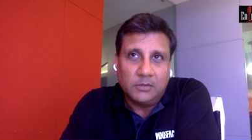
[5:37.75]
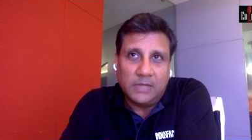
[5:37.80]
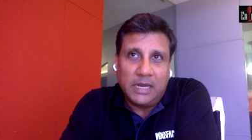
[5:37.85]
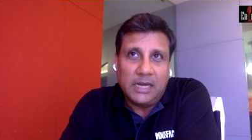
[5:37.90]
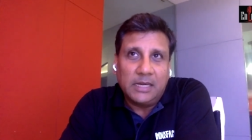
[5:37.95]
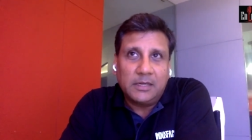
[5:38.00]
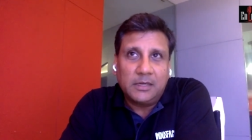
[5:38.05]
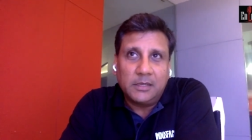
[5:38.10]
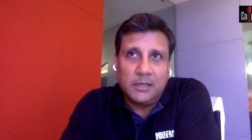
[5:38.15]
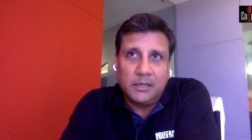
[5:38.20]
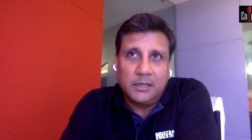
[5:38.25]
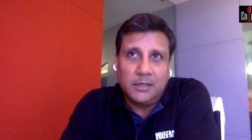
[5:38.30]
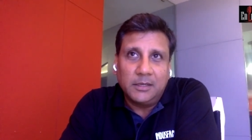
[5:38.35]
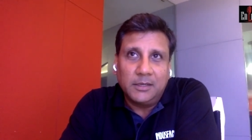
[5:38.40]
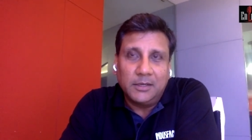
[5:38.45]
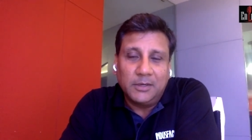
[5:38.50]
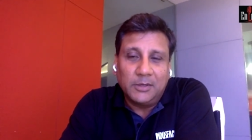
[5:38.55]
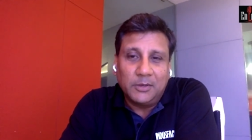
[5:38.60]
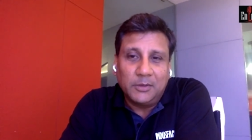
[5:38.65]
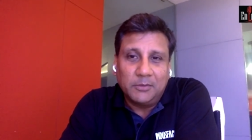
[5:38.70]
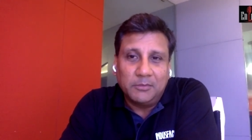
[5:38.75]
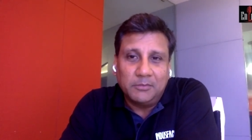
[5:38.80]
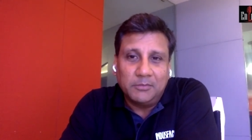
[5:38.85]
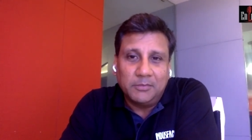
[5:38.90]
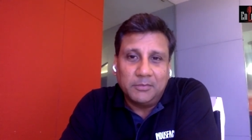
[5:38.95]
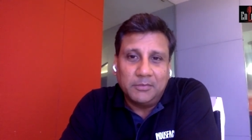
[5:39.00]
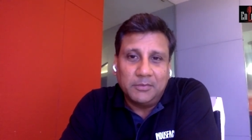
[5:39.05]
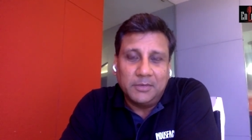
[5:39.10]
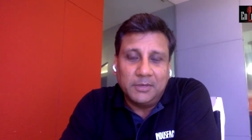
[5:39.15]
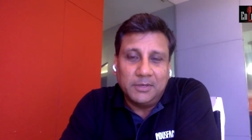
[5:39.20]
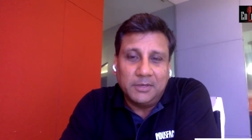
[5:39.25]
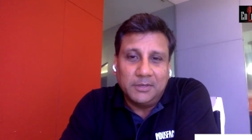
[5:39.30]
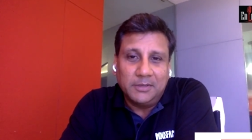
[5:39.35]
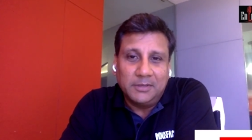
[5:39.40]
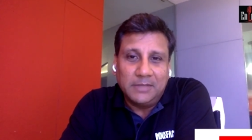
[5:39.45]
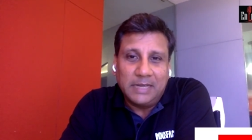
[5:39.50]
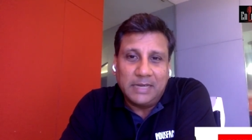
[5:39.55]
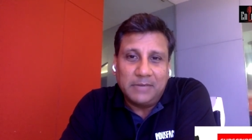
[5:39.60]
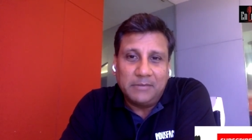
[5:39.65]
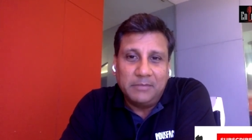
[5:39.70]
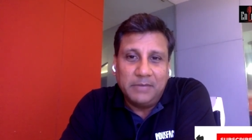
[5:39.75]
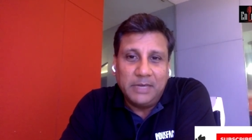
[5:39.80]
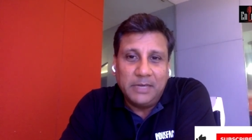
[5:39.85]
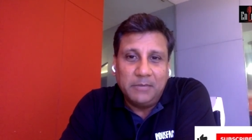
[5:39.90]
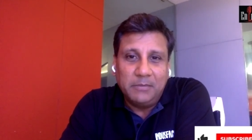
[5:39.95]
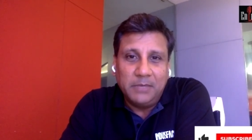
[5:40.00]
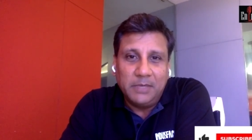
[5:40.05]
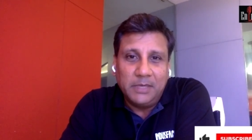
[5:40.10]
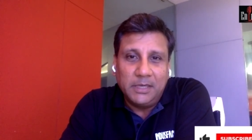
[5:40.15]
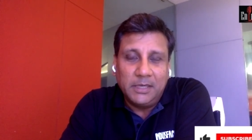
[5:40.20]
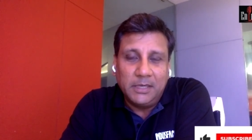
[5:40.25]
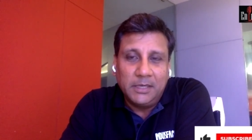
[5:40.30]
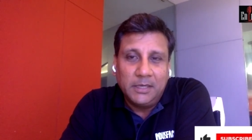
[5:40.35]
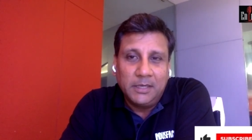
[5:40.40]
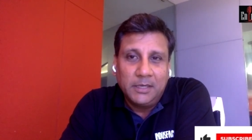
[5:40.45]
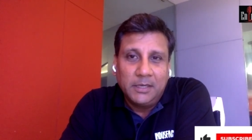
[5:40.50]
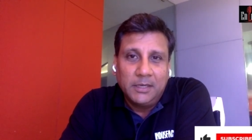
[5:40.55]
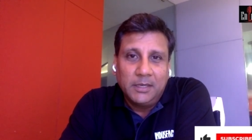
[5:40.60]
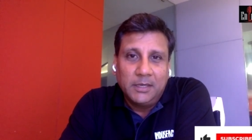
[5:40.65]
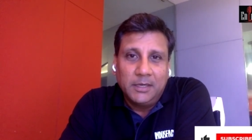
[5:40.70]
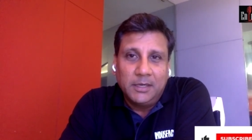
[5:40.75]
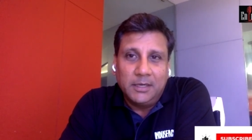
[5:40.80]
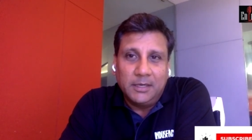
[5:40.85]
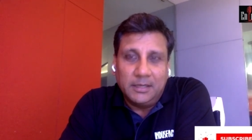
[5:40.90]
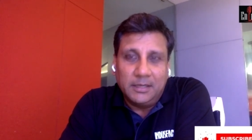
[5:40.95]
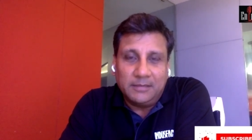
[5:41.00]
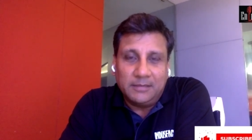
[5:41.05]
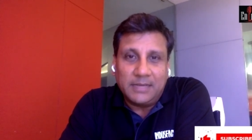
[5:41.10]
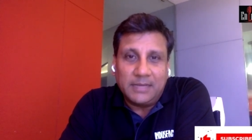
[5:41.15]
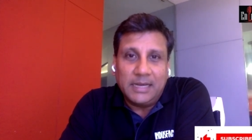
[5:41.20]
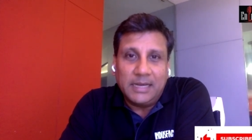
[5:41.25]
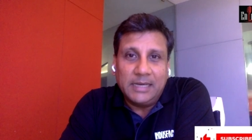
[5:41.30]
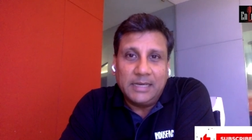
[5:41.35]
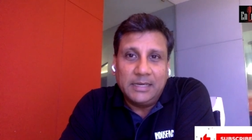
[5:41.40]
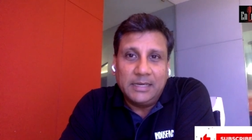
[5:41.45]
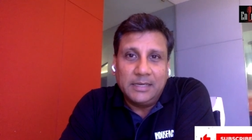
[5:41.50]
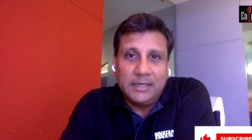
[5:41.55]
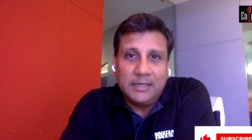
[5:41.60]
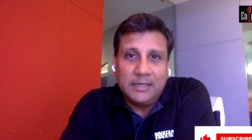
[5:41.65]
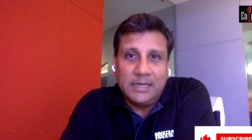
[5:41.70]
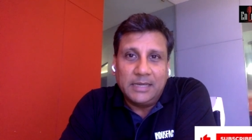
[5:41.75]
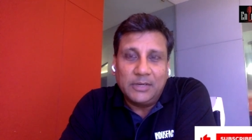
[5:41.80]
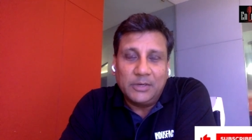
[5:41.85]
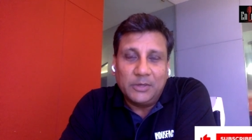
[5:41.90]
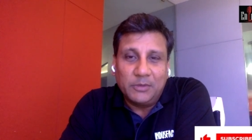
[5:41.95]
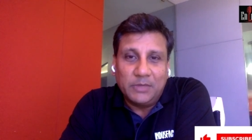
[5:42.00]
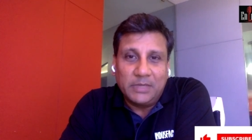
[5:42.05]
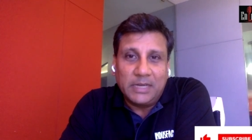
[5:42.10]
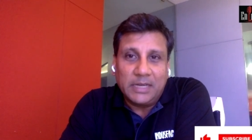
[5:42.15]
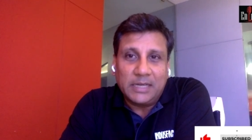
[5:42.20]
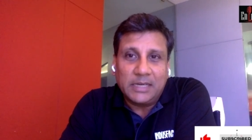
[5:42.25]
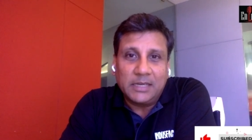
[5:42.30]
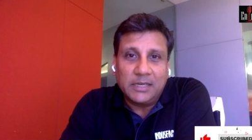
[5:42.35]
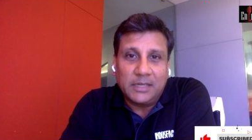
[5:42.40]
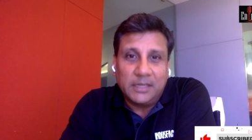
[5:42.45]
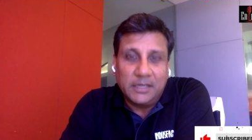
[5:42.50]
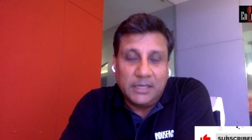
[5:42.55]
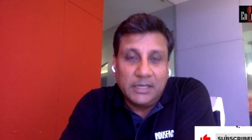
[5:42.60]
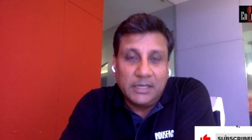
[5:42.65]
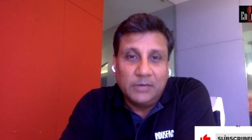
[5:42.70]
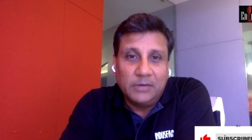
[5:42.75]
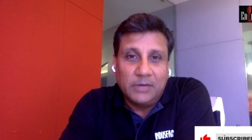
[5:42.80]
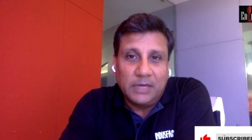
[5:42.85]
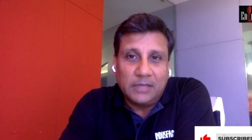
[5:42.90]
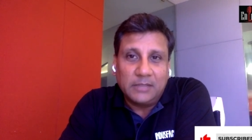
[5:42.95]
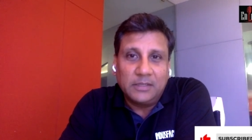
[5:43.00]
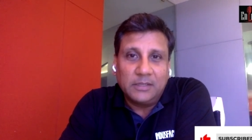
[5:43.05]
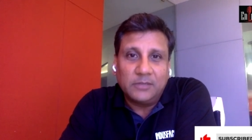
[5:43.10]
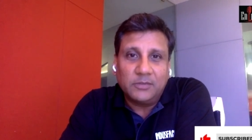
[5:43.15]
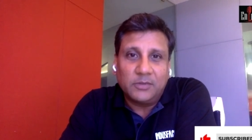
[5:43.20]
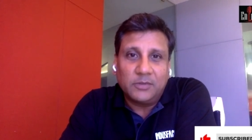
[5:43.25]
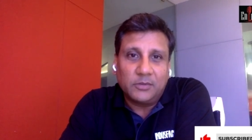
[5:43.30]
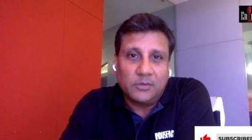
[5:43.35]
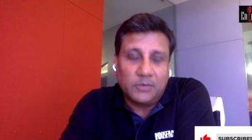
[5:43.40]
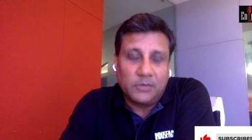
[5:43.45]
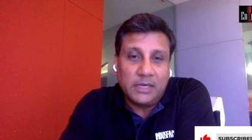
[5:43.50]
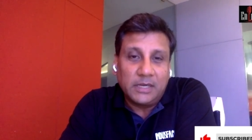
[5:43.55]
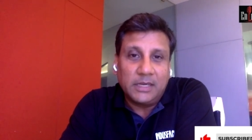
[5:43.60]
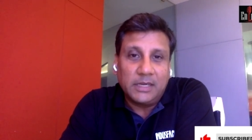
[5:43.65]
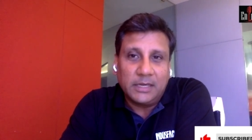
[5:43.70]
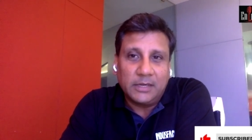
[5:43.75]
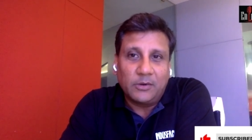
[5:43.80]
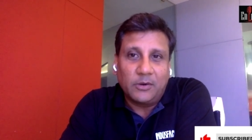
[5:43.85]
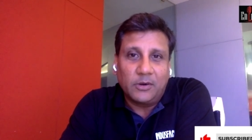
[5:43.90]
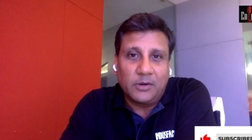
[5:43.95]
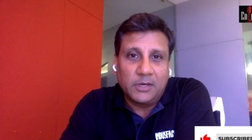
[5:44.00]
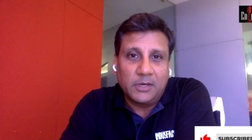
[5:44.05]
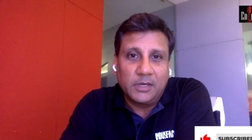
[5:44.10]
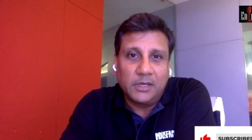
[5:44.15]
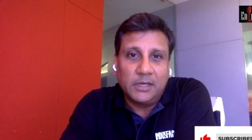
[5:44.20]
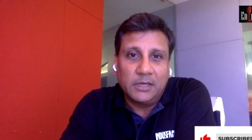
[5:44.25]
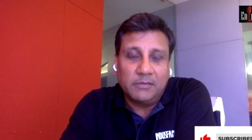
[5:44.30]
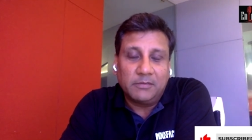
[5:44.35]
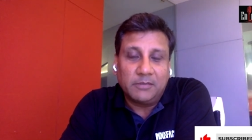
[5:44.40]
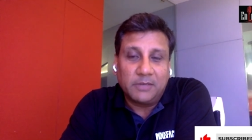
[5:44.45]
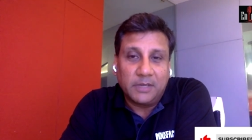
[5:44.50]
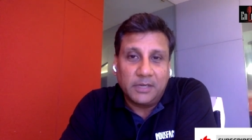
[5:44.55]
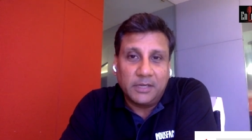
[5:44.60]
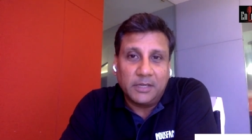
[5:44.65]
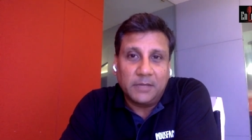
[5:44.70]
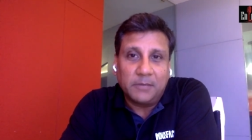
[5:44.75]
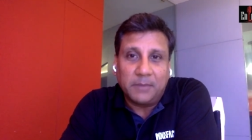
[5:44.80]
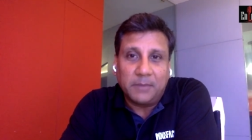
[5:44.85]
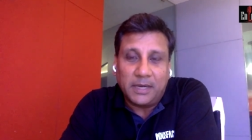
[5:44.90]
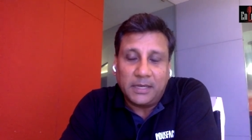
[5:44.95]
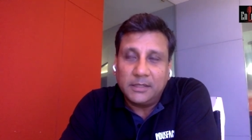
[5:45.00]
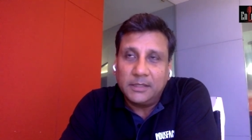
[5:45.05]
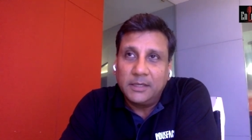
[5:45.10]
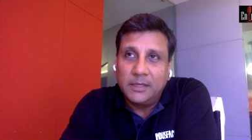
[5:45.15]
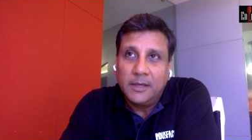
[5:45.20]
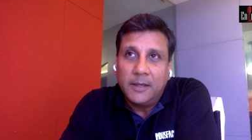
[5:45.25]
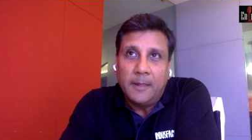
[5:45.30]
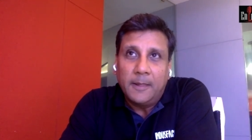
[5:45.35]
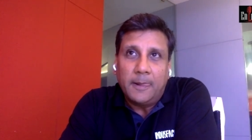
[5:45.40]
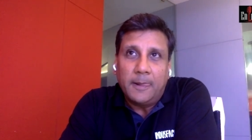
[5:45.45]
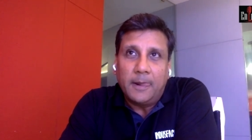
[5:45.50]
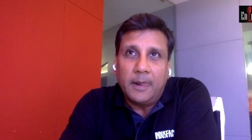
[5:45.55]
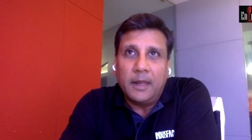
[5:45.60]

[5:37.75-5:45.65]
So that that made me decide that whether I can continue like this or should I take an alternative career path.